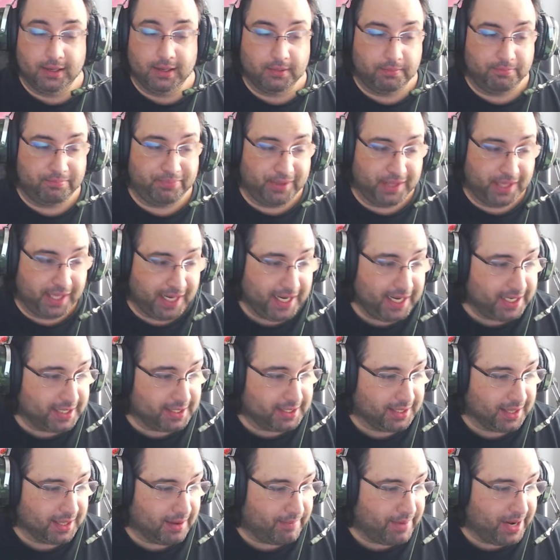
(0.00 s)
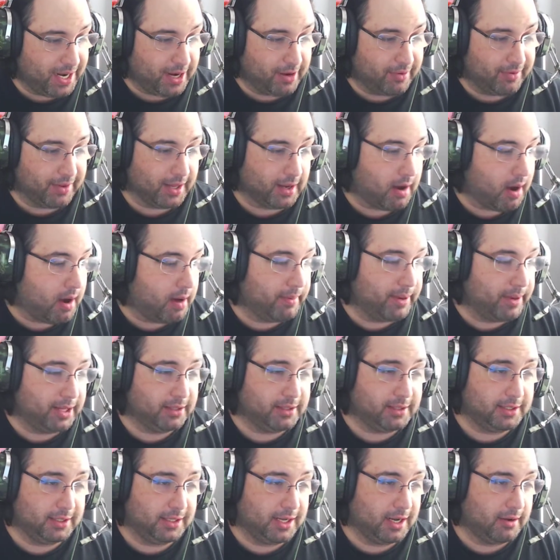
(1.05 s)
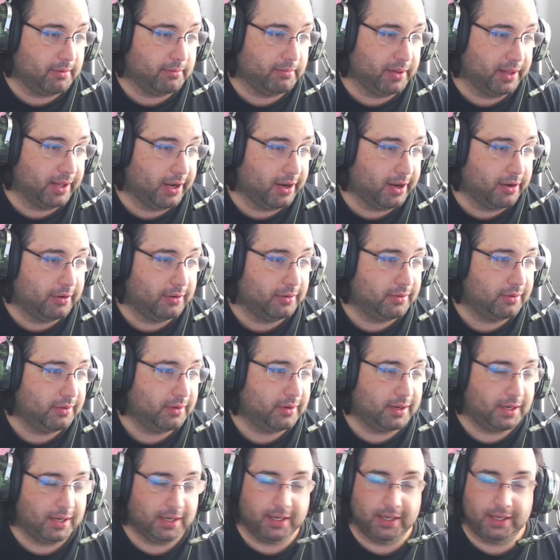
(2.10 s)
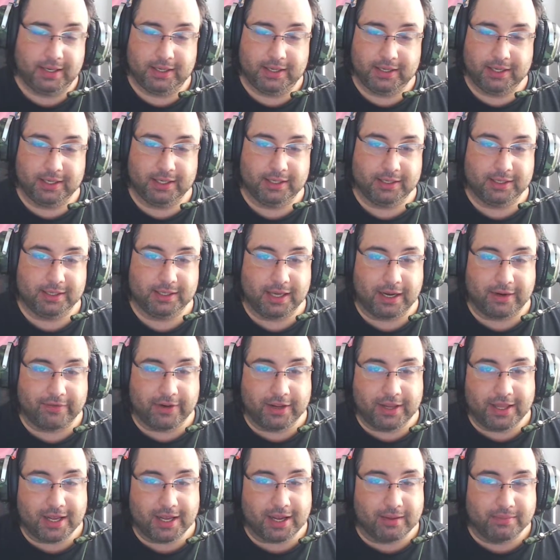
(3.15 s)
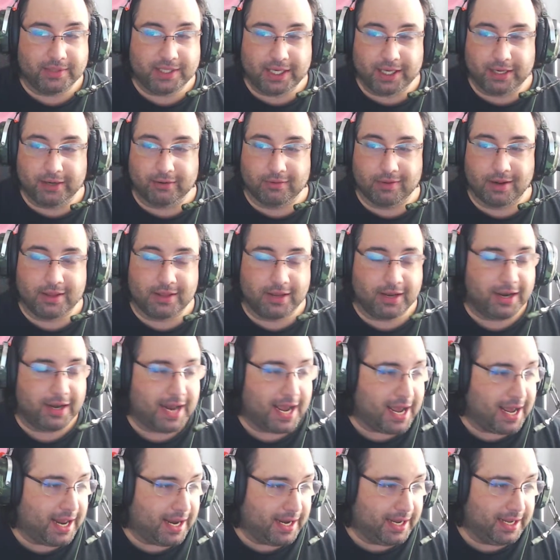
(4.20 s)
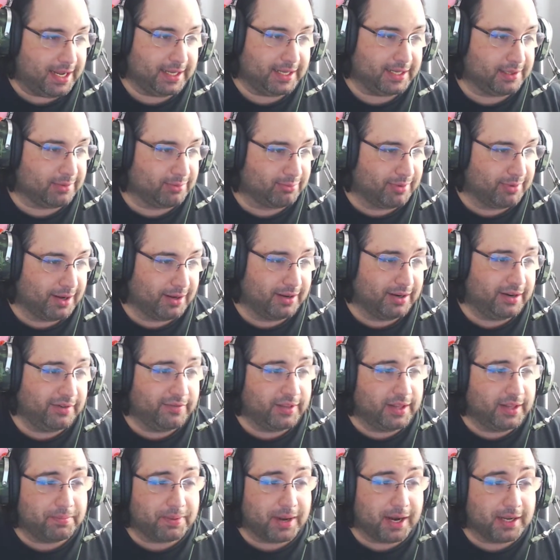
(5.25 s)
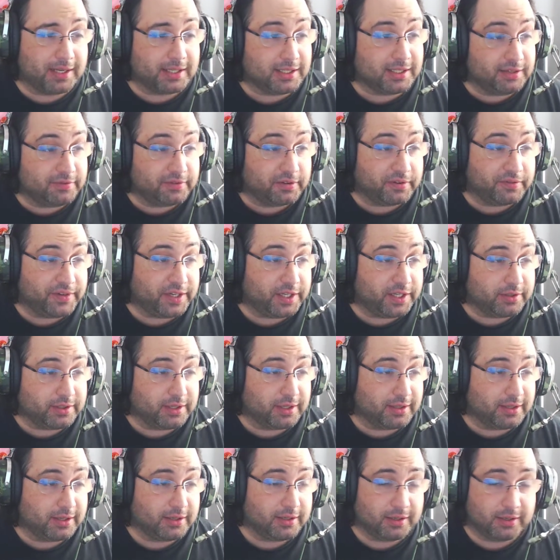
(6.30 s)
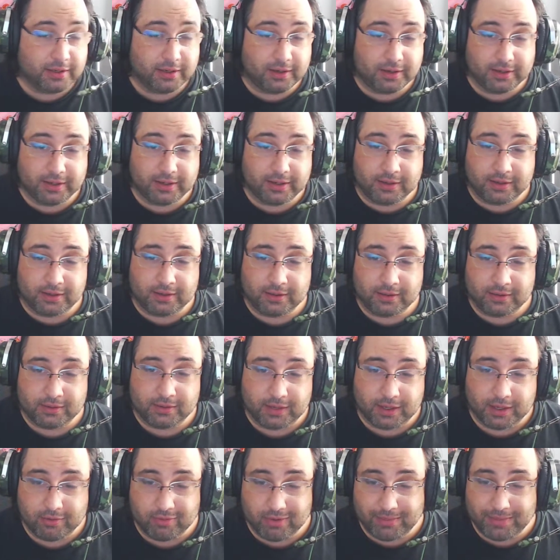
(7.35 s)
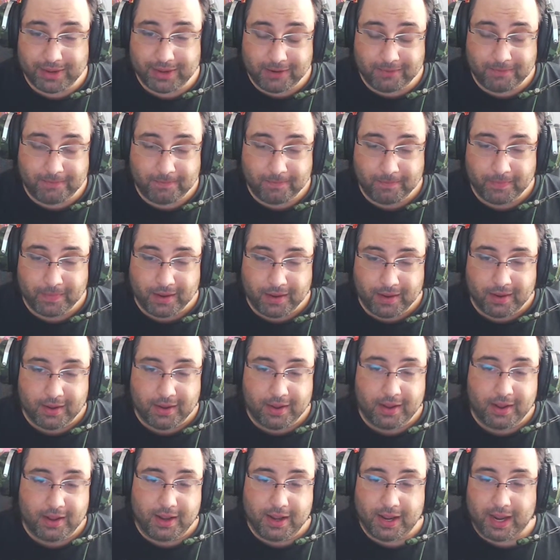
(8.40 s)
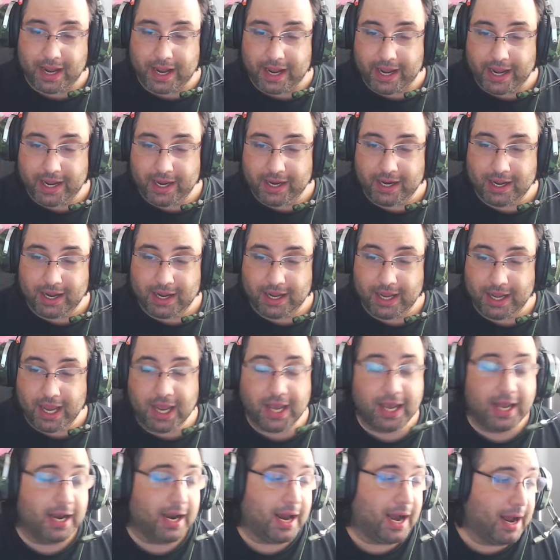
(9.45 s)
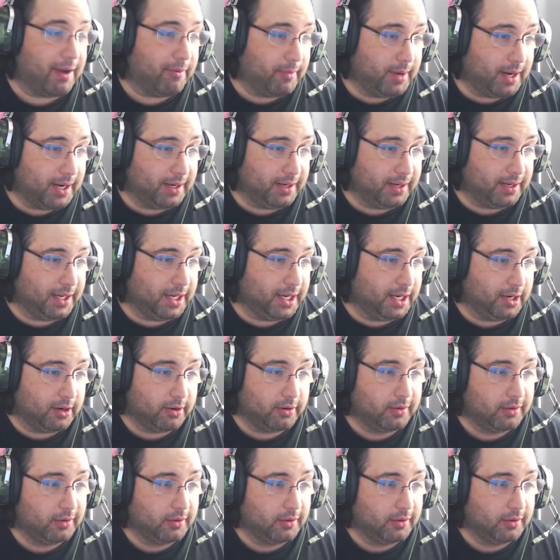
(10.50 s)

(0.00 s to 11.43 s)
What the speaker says: please let me know in the comments down below. Because everything I'm seeing around the net is relatively positive reviews on their equipment. And again, I want to, you know,